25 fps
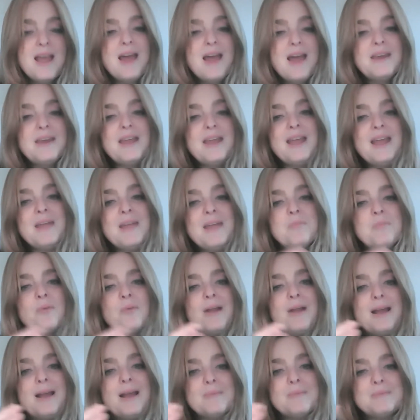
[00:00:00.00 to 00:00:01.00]
And
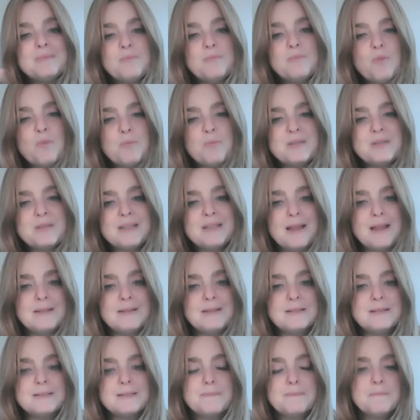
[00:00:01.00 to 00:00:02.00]
Abraham
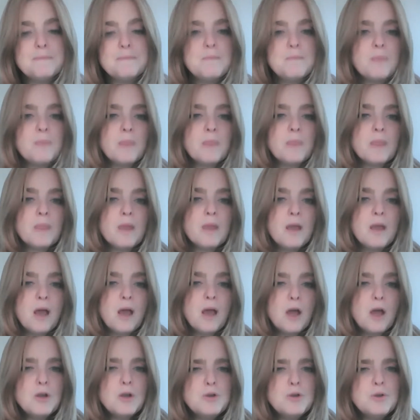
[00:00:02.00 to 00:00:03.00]
represents
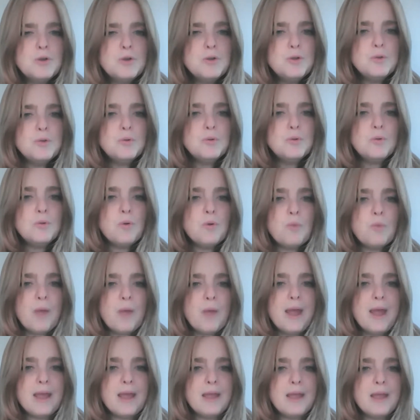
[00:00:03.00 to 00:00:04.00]
a new
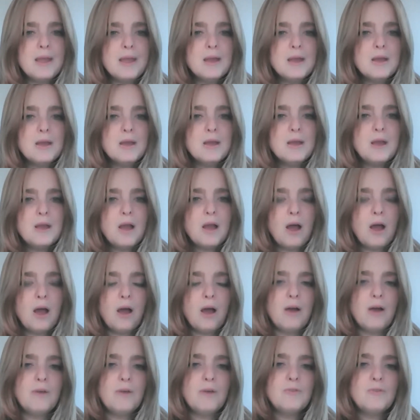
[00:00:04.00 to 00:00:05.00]
way
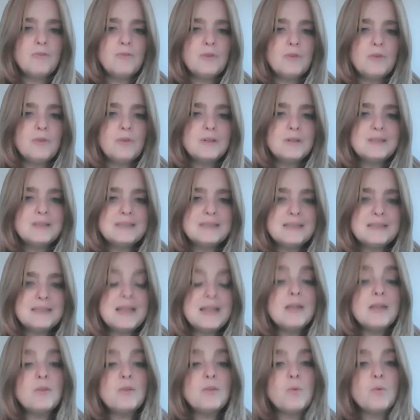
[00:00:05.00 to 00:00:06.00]
of
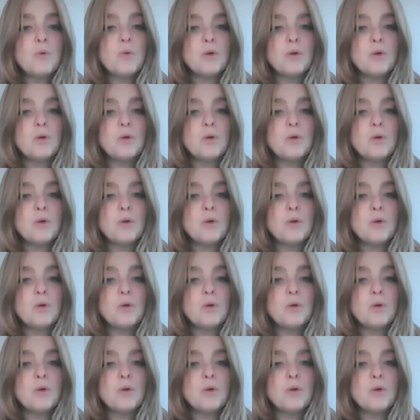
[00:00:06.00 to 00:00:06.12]
seeing the